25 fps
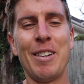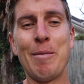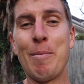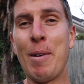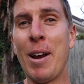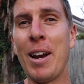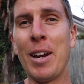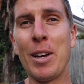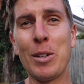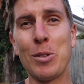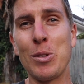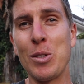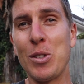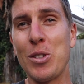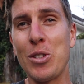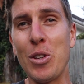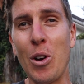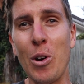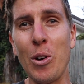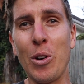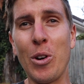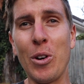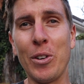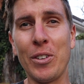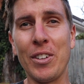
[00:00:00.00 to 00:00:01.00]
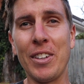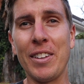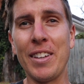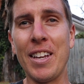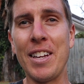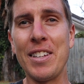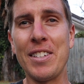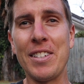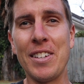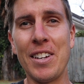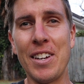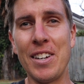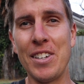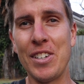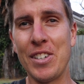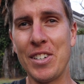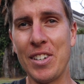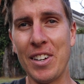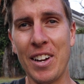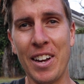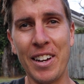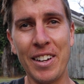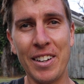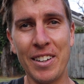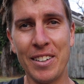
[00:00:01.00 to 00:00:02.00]
my legs were so cooked at that
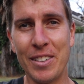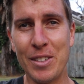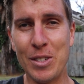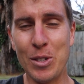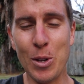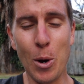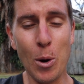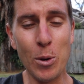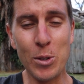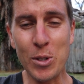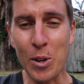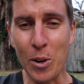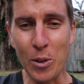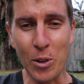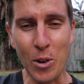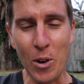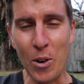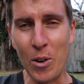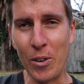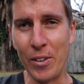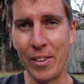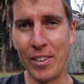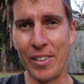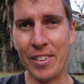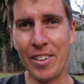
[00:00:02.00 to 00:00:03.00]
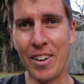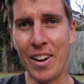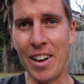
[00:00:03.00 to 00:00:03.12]
stage, like so gone.